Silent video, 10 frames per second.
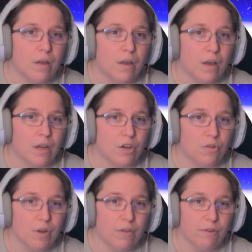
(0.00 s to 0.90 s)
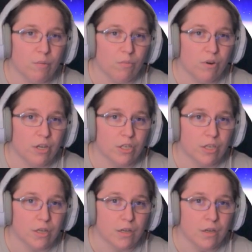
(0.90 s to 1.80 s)
and grief
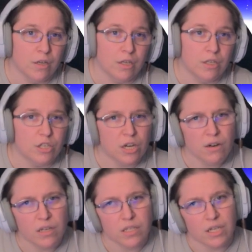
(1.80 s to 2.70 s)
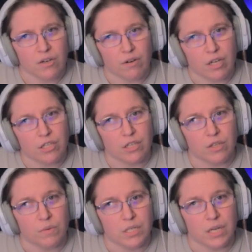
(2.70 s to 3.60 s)
compression, Jared's
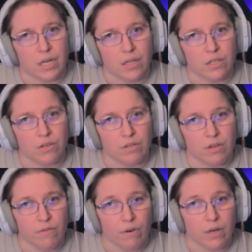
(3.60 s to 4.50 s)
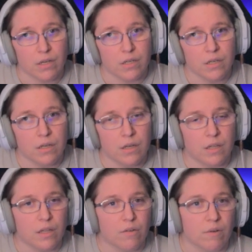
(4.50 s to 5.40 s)
interactions with silence are different.
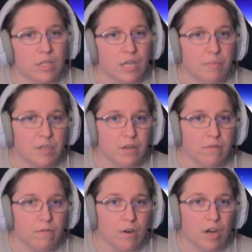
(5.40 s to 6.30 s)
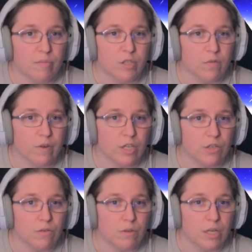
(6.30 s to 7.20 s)
They're receptive,
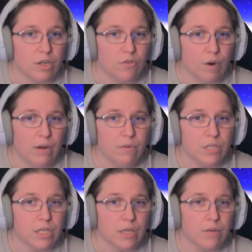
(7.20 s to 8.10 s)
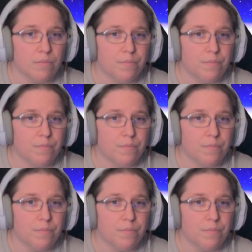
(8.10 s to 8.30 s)
observational, and grounding.